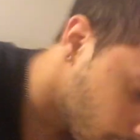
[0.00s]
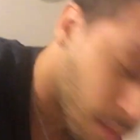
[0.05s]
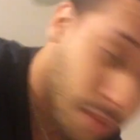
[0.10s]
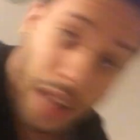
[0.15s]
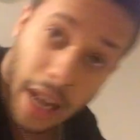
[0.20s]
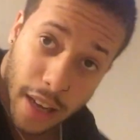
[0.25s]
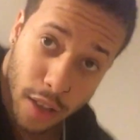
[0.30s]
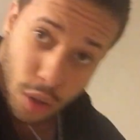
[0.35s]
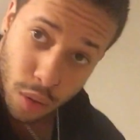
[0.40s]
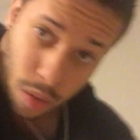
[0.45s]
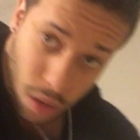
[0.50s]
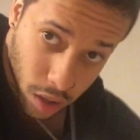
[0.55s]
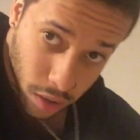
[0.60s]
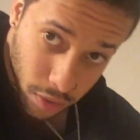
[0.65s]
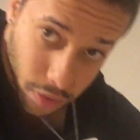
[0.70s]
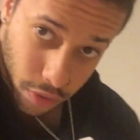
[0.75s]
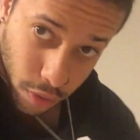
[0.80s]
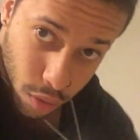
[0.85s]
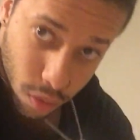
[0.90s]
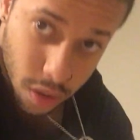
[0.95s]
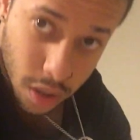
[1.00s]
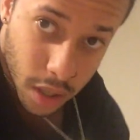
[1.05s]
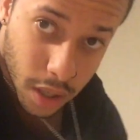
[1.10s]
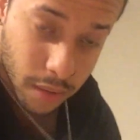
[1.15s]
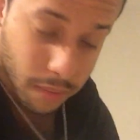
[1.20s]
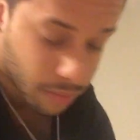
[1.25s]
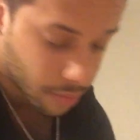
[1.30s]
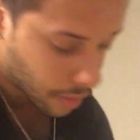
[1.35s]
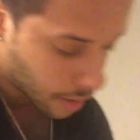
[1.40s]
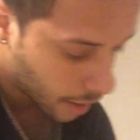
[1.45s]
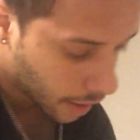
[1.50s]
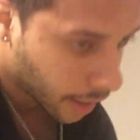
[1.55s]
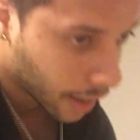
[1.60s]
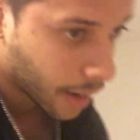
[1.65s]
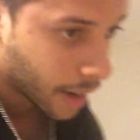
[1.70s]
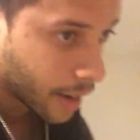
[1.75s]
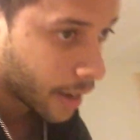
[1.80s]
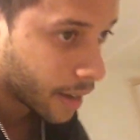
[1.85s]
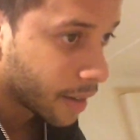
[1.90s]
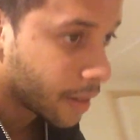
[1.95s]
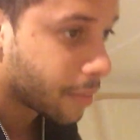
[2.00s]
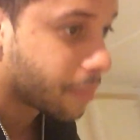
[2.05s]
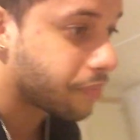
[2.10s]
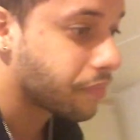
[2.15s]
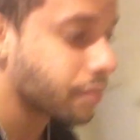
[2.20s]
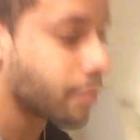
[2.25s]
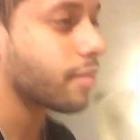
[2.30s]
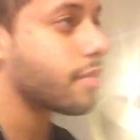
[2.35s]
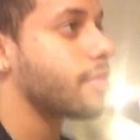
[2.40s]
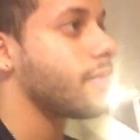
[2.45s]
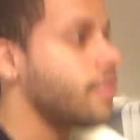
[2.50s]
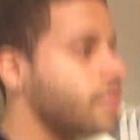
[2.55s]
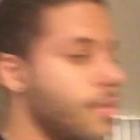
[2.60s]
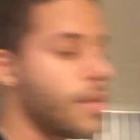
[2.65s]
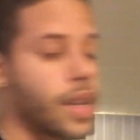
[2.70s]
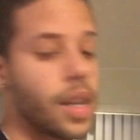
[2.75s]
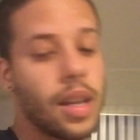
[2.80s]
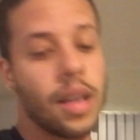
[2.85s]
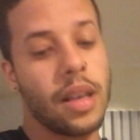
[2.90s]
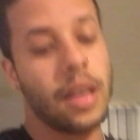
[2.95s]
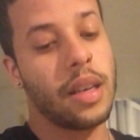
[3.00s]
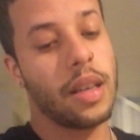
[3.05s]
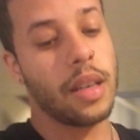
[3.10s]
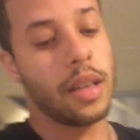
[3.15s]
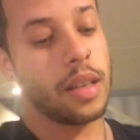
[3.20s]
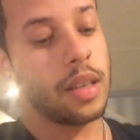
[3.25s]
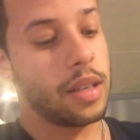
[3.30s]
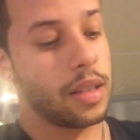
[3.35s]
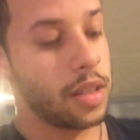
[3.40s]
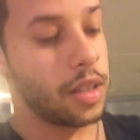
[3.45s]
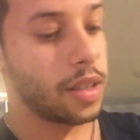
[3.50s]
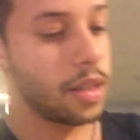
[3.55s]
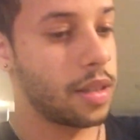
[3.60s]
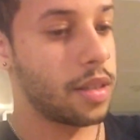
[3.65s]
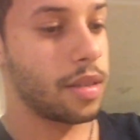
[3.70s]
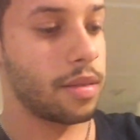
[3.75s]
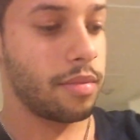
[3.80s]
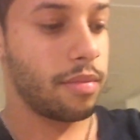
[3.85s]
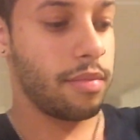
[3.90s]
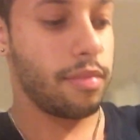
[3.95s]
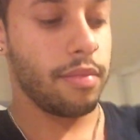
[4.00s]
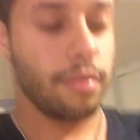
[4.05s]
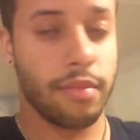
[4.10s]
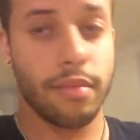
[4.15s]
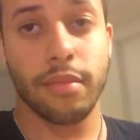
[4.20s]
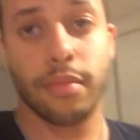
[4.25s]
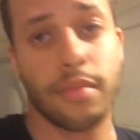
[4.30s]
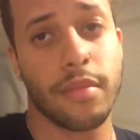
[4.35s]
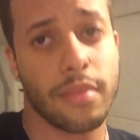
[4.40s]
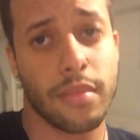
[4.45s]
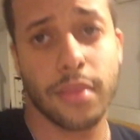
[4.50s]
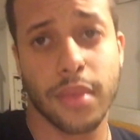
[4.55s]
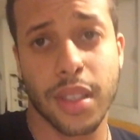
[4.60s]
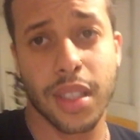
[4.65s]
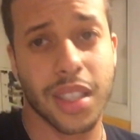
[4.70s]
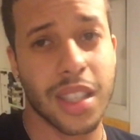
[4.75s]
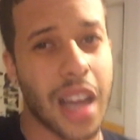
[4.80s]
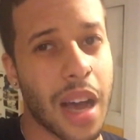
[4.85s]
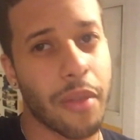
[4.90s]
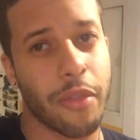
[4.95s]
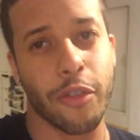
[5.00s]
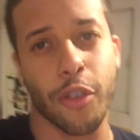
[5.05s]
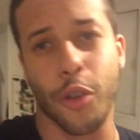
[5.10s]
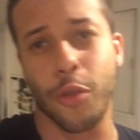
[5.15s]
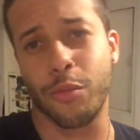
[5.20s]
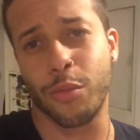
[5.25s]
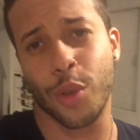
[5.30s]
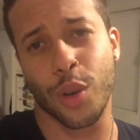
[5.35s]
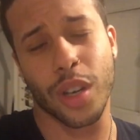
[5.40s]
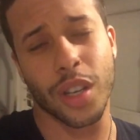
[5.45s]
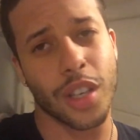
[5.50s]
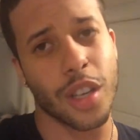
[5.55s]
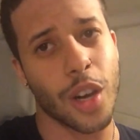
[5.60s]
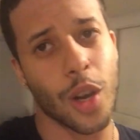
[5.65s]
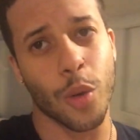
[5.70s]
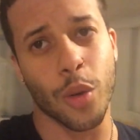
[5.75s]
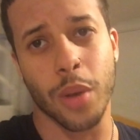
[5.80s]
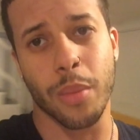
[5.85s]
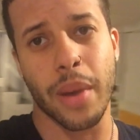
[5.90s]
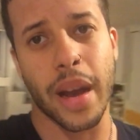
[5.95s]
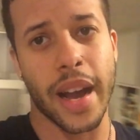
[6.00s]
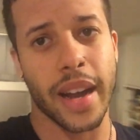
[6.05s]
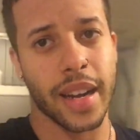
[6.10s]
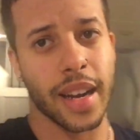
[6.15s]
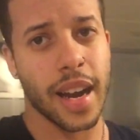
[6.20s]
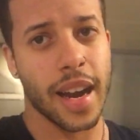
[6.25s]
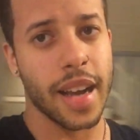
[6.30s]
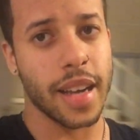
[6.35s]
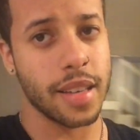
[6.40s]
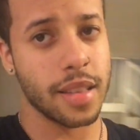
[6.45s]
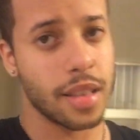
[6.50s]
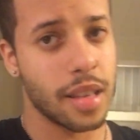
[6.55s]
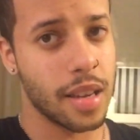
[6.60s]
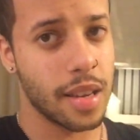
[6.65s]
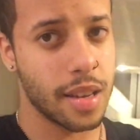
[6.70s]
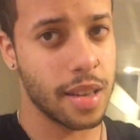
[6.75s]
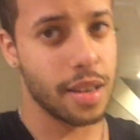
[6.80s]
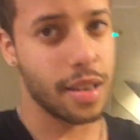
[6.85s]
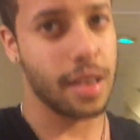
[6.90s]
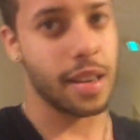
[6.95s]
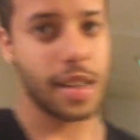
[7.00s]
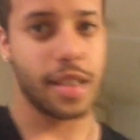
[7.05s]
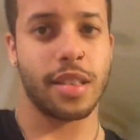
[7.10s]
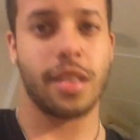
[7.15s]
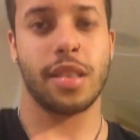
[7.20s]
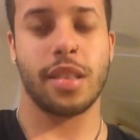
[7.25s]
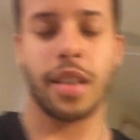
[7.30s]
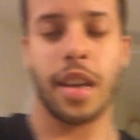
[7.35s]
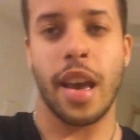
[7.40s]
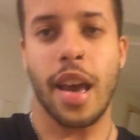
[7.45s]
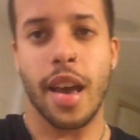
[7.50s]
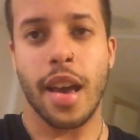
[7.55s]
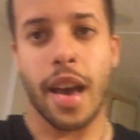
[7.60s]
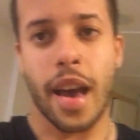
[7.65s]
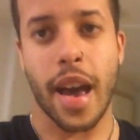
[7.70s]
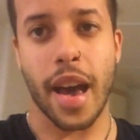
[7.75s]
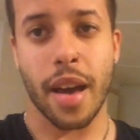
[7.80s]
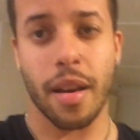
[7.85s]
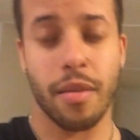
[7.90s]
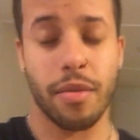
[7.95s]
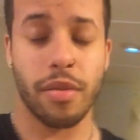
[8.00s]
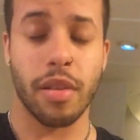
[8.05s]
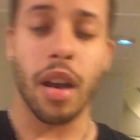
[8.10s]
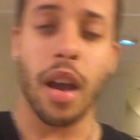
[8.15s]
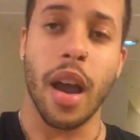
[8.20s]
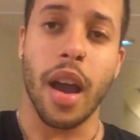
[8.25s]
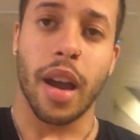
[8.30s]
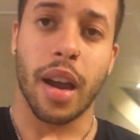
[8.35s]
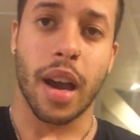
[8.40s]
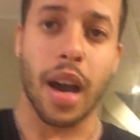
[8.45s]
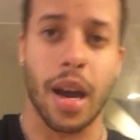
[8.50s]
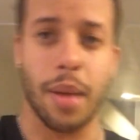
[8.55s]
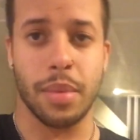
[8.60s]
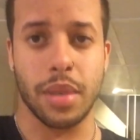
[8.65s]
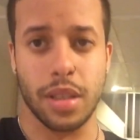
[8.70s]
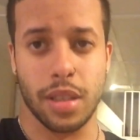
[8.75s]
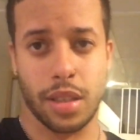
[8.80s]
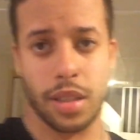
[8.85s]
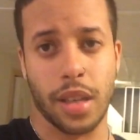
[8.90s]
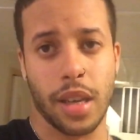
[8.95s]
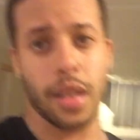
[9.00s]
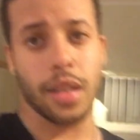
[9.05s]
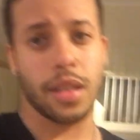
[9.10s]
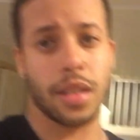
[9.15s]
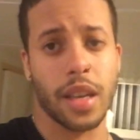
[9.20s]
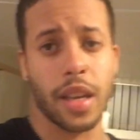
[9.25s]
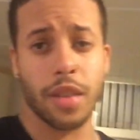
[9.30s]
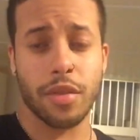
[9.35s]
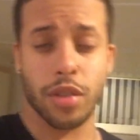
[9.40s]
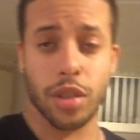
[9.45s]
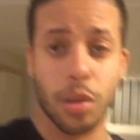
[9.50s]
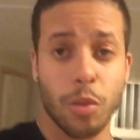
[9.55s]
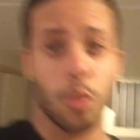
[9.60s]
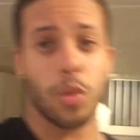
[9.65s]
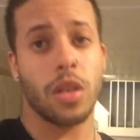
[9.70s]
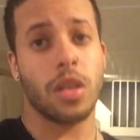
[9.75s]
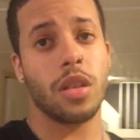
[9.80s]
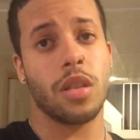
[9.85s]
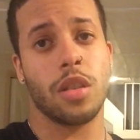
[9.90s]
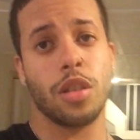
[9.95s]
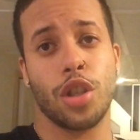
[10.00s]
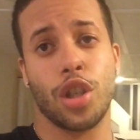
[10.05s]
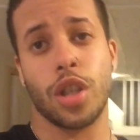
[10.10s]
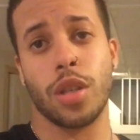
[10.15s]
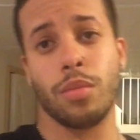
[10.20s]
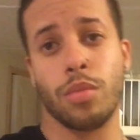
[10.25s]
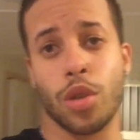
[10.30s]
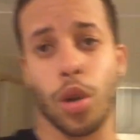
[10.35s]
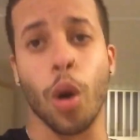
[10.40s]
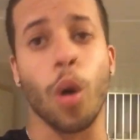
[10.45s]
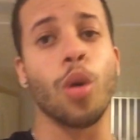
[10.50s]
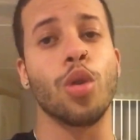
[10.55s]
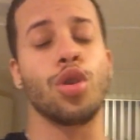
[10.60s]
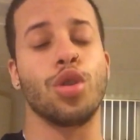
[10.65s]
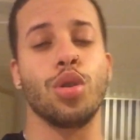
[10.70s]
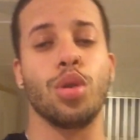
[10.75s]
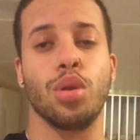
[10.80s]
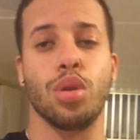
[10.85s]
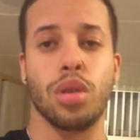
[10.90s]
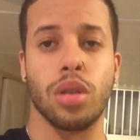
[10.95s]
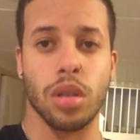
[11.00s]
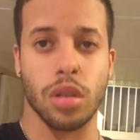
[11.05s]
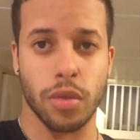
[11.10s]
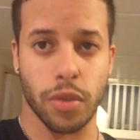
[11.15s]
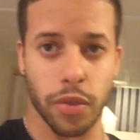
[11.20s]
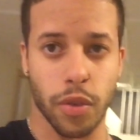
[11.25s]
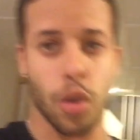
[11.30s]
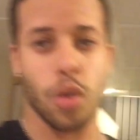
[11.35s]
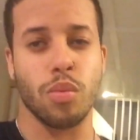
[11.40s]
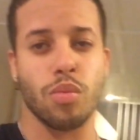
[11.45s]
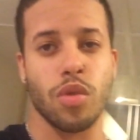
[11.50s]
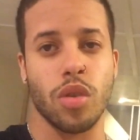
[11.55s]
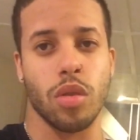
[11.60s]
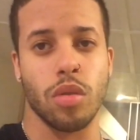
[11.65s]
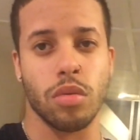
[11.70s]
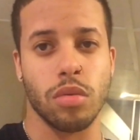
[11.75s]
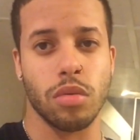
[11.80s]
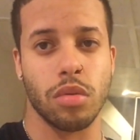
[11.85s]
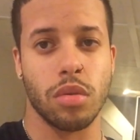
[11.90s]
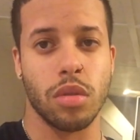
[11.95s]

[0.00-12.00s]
not too confusing, and just stop foam rolling your lower back, guys. Let's have common sense. And if someone in the gym told you you should foam roll